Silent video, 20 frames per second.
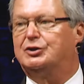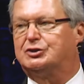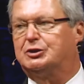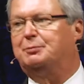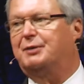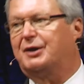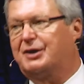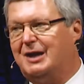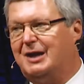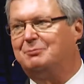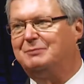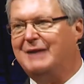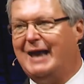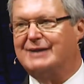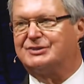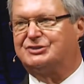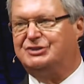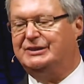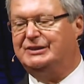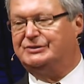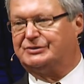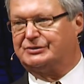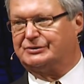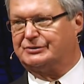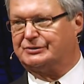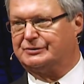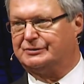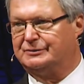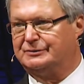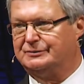will become like
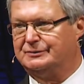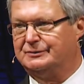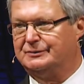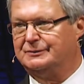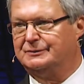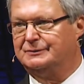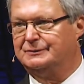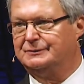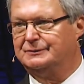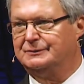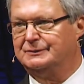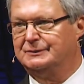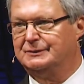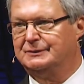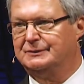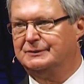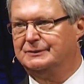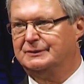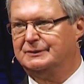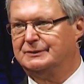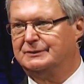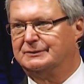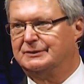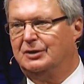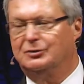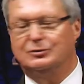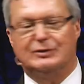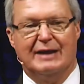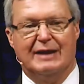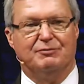Jesus.
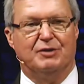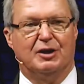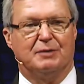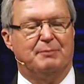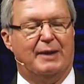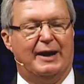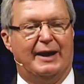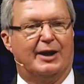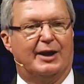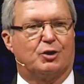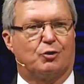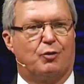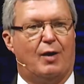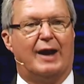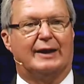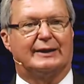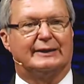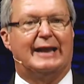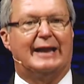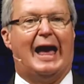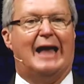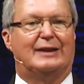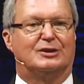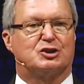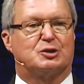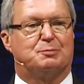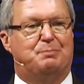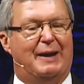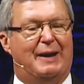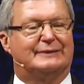No, never marry a crocodile
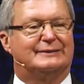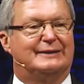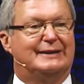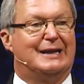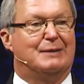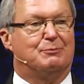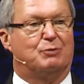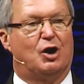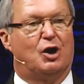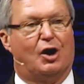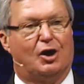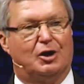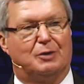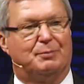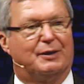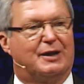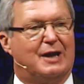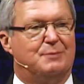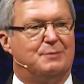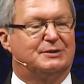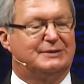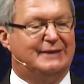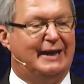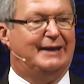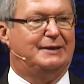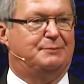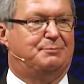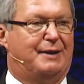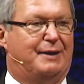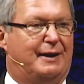expecting him or her to become a
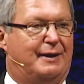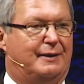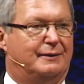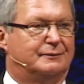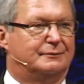teddy bear.